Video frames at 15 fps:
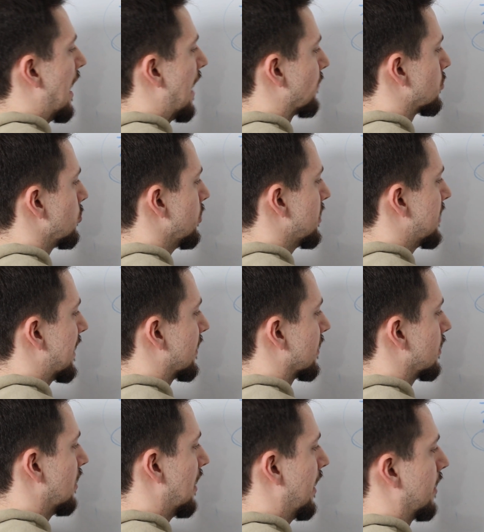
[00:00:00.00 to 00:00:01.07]
After we get the
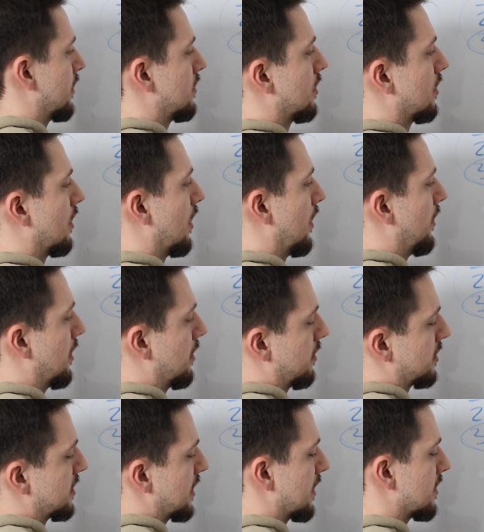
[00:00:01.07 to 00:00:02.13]
client, then
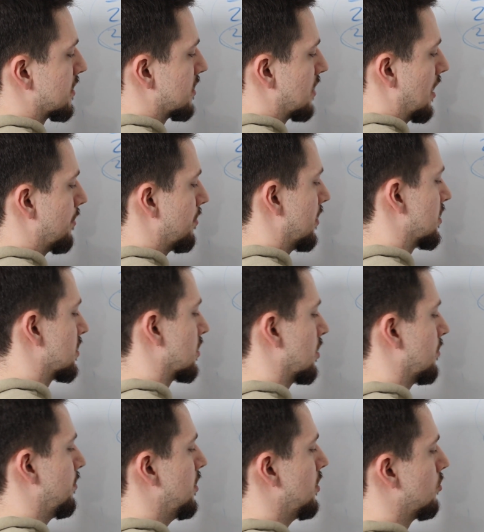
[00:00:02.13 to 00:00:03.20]
the second step is going
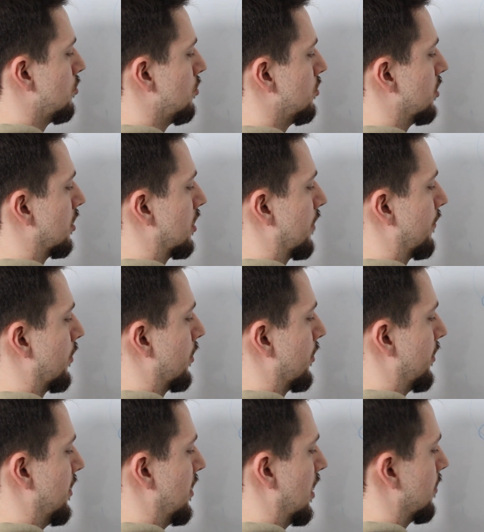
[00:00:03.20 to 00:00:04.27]
to be to deliver
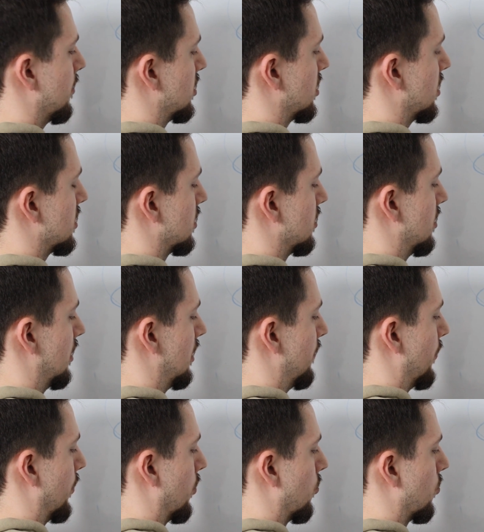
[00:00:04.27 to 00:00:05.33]
the images,
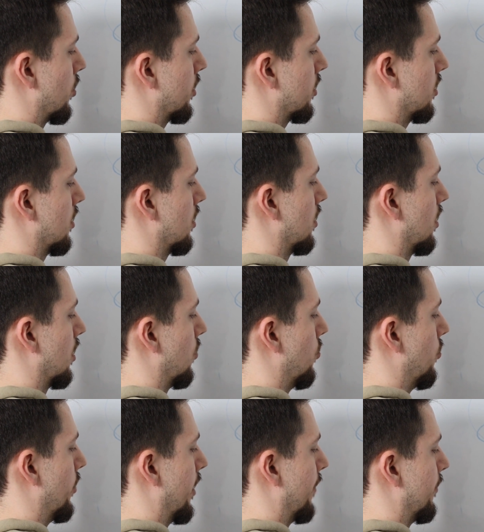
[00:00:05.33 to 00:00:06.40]
deliver the work,
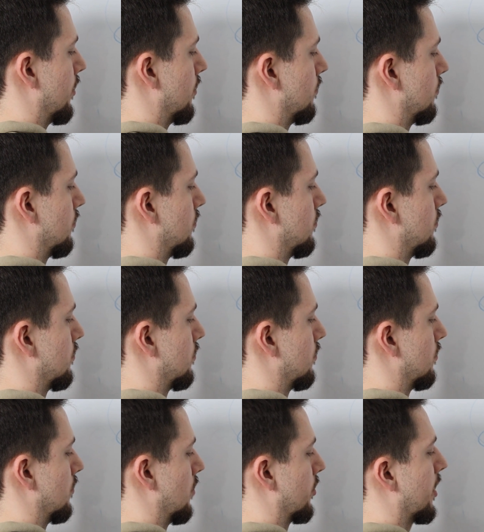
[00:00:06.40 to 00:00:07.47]
whatever,
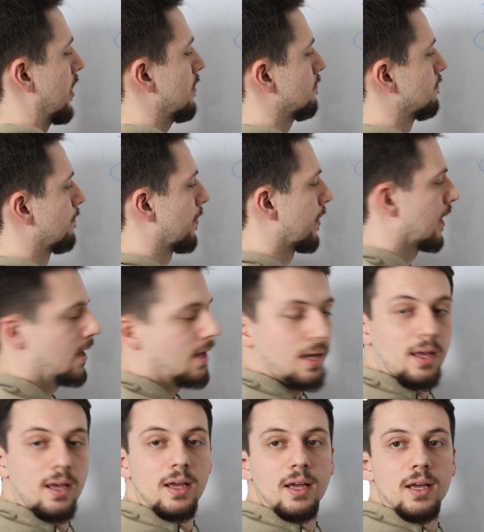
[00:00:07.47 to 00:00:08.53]
okay?
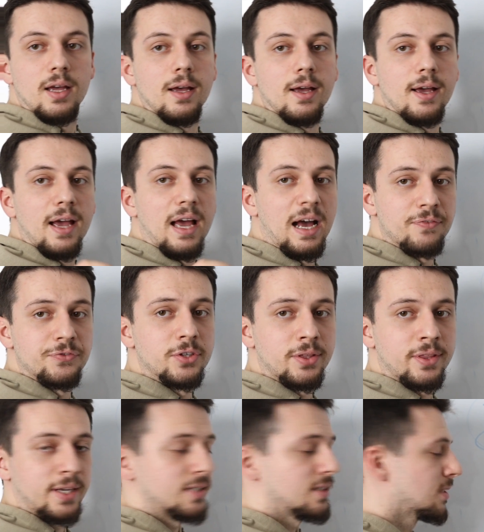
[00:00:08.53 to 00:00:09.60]
After
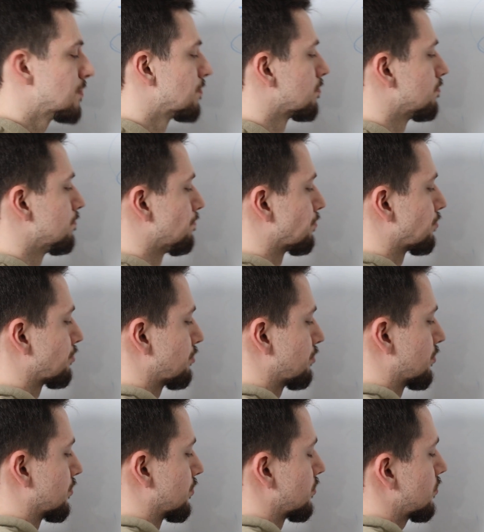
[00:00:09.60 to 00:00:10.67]
this,
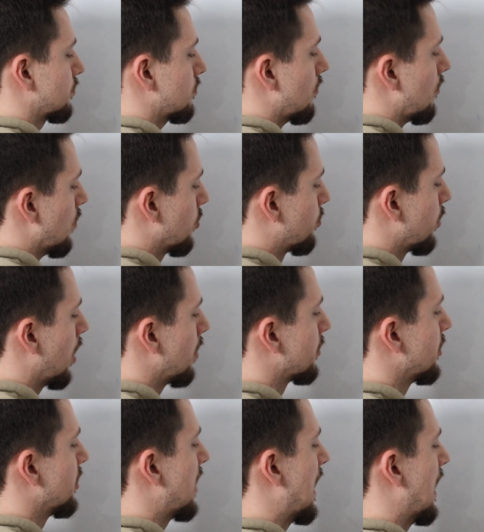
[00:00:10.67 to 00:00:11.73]
you're probably
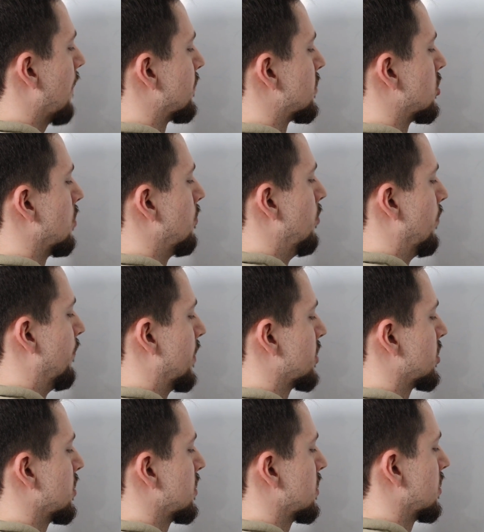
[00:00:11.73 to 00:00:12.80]
going to have some
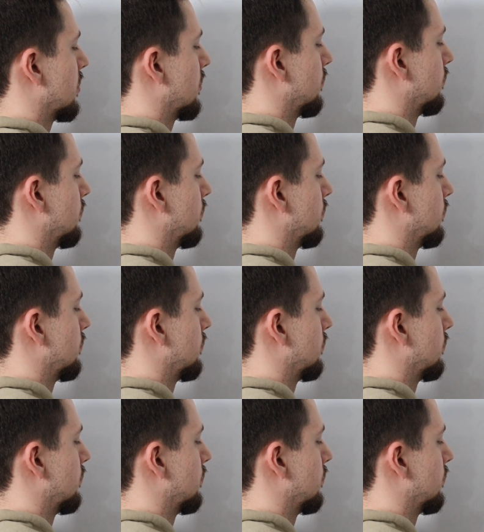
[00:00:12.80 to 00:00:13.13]
revisions.